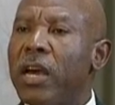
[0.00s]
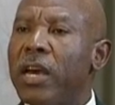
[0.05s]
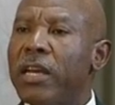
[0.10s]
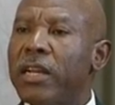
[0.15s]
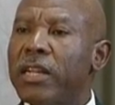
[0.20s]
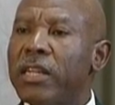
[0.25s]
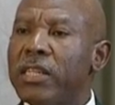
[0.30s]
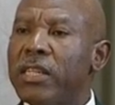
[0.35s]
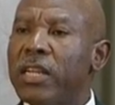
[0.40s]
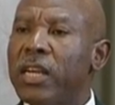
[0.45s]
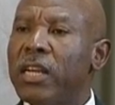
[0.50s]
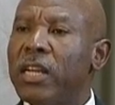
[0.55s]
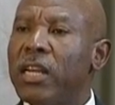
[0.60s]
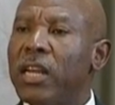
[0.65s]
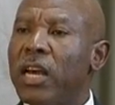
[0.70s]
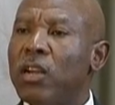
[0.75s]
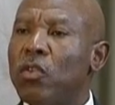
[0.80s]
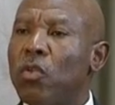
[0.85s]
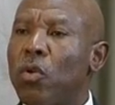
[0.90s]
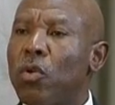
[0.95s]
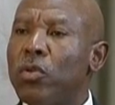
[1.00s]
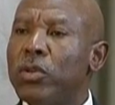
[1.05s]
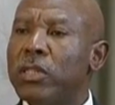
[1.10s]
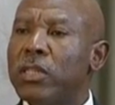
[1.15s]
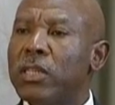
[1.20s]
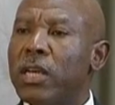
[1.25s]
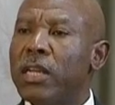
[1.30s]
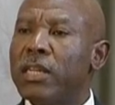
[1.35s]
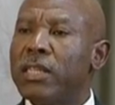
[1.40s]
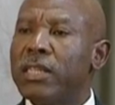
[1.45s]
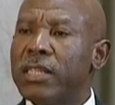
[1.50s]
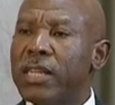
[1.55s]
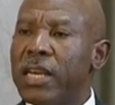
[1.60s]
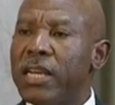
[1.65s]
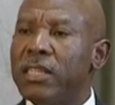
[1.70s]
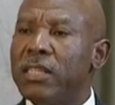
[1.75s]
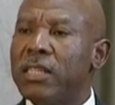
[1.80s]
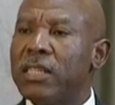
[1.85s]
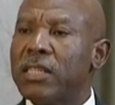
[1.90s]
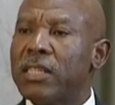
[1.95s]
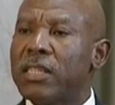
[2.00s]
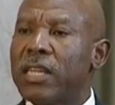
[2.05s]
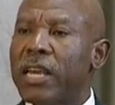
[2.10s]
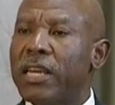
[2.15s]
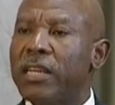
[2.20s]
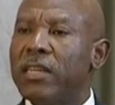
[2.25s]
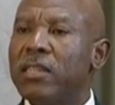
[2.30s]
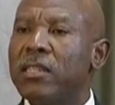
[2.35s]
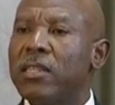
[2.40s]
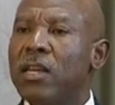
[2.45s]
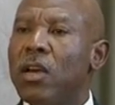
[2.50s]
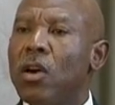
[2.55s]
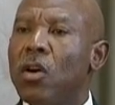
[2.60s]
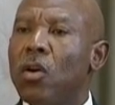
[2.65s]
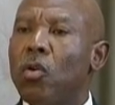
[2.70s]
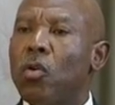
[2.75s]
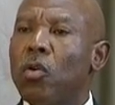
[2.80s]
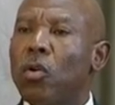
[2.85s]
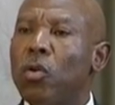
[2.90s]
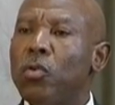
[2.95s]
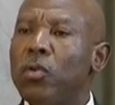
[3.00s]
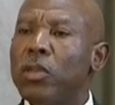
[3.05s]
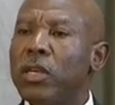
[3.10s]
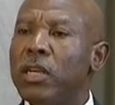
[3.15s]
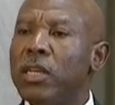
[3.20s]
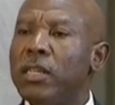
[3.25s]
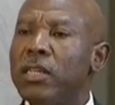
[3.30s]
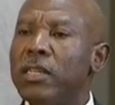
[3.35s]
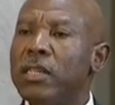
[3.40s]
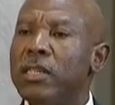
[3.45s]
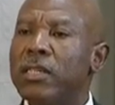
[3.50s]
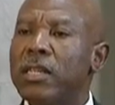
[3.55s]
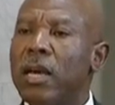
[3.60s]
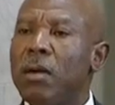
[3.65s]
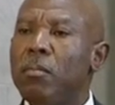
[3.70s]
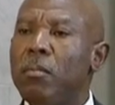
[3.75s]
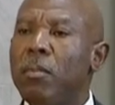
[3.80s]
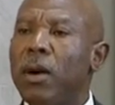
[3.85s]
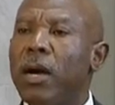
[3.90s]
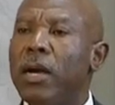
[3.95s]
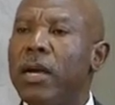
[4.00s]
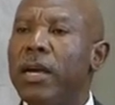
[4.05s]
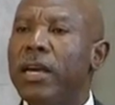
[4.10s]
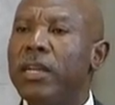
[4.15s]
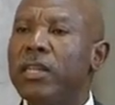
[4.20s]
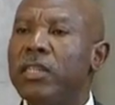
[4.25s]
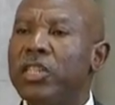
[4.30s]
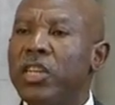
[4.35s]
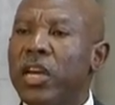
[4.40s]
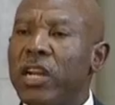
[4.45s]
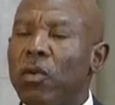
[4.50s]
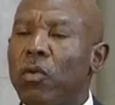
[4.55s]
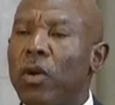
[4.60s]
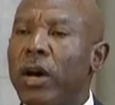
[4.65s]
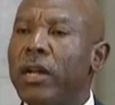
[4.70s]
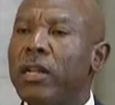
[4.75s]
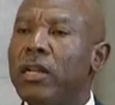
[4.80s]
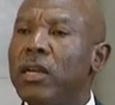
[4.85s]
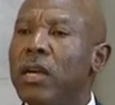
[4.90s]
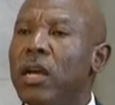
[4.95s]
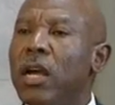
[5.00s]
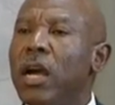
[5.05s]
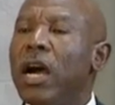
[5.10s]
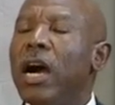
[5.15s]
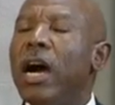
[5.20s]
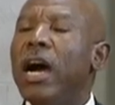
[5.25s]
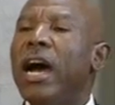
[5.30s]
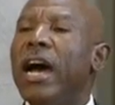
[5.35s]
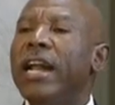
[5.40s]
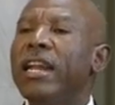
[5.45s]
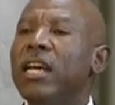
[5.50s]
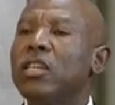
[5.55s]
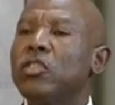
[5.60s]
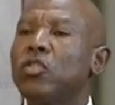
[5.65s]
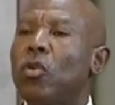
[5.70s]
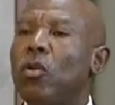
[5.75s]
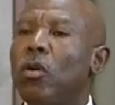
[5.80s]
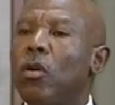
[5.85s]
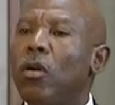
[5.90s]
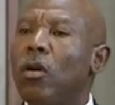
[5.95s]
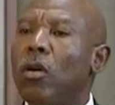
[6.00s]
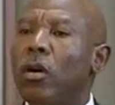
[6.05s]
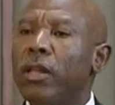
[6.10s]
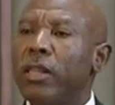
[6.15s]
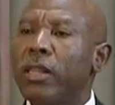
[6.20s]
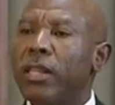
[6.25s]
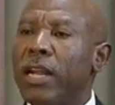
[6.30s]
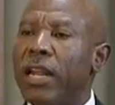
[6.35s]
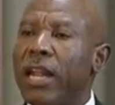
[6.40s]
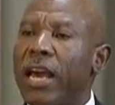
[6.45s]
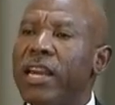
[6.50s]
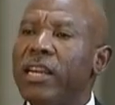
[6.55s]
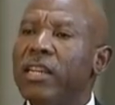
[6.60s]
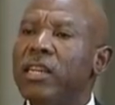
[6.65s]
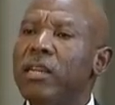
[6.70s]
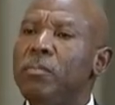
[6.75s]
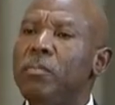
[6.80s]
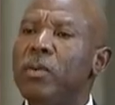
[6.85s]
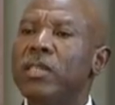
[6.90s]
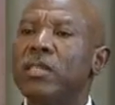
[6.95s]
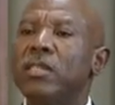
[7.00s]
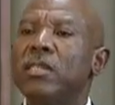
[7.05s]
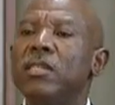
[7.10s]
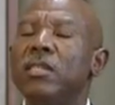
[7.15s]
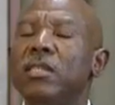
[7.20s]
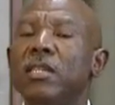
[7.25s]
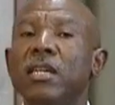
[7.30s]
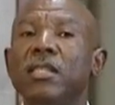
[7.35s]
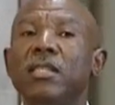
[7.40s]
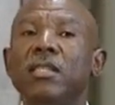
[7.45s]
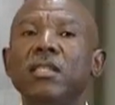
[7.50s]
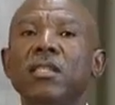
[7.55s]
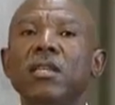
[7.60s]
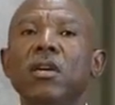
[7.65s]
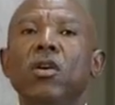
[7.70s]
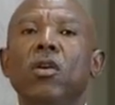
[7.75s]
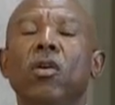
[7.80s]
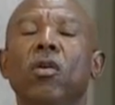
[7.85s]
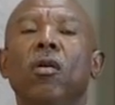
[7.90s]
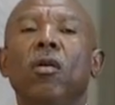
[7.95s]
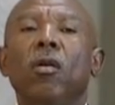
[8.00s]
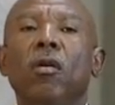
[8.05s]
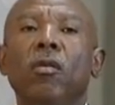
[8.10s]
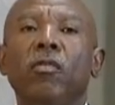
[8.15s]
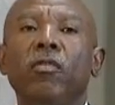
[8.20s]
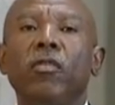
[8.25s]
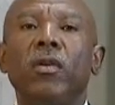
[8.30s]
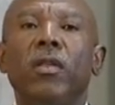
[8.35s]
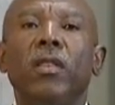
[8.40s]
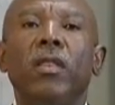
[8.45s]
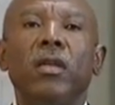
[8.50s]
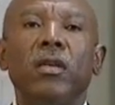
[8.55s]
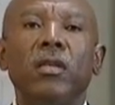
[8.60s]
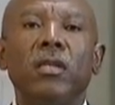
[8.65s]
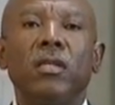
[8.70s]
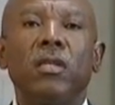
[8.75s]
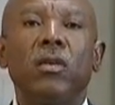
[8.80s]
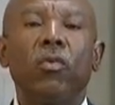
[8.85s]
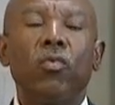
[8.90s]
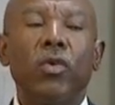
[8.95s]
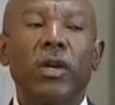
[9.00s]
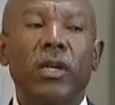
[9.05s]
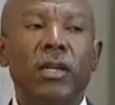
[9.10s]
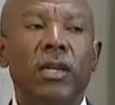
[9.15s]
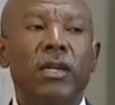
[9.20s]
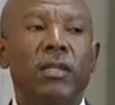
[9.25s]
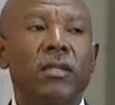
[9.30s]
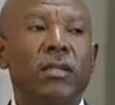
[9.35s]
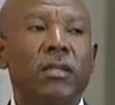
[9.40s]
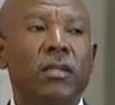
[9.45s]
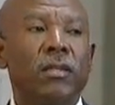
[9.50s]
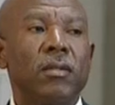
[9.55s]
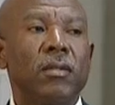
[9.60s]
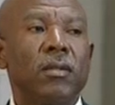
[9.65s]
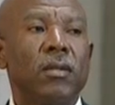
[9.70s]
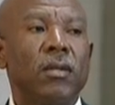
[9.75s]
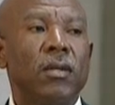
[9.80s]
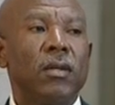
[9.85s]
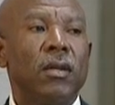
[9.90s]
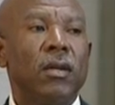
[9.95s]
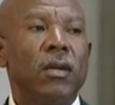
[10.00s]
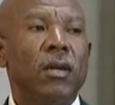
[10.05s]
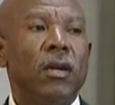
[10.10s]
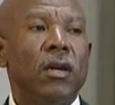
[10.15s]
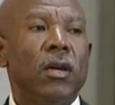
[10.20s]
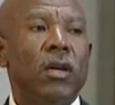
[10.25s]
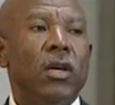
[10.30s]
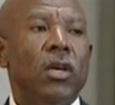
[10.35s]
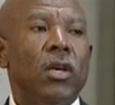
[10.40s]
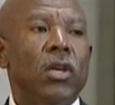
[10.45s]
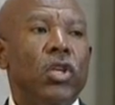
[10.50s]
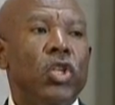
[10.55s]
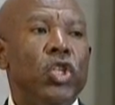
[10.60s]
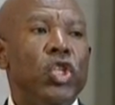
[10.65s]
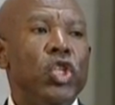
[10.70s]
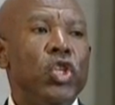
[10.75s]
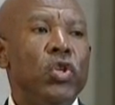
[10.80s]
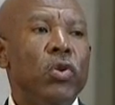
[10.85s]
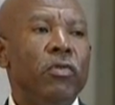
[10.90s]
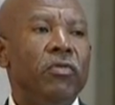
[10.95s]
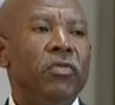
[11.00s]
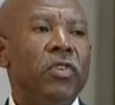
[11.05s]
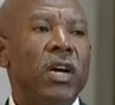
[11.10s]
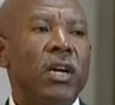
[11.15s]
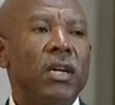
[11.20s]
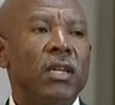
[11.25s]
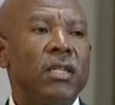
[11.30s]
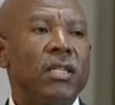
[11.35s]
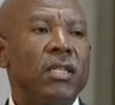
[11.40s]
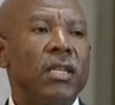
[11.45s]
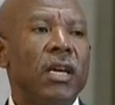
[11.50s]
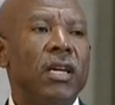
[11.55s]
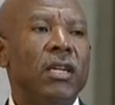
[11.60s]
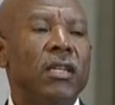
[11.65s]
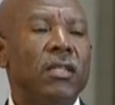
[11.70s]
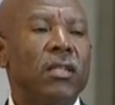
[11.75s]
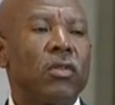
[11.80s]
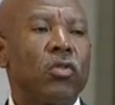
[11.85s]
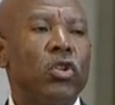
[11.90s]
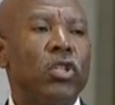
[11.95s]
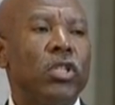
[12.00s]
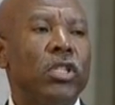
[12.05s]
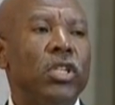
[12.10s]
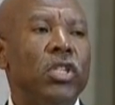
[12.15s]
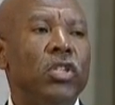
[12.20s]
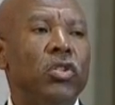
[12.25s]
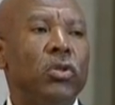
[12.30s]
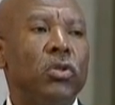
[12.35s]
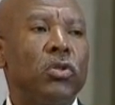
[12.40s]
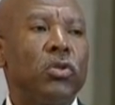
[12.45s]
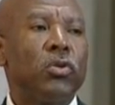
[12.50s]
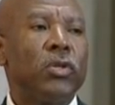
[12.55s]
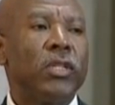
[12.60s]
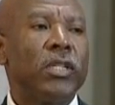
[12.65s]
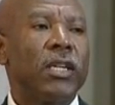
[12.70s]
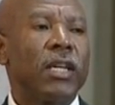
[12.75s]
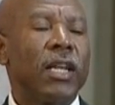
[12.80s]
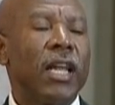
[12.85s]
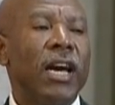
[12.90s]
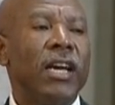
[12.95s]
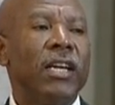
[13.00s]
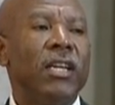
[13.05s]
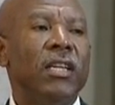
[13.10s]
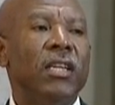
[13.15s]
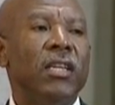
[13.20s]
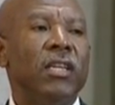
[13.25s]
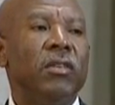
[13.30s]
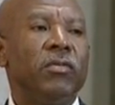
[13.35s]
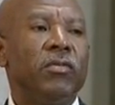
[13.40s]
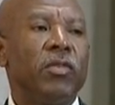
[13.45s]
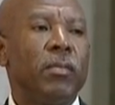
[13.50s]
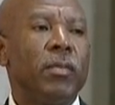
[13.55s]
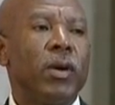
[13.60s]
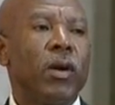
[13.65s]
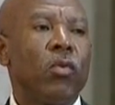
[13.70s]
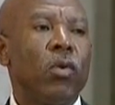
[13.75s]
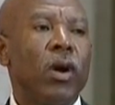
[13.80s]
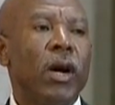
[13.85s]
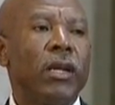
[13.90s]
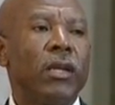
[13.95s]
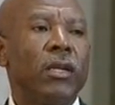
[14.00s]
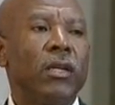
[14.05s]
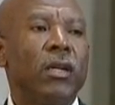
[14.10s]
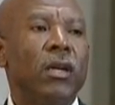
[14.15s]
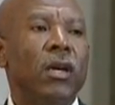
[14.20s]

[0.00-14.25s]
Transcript: retail and wholesale trade sales growth in December and January underscore the likely persistence of this weakness. New vehicle sales continued to decline in February,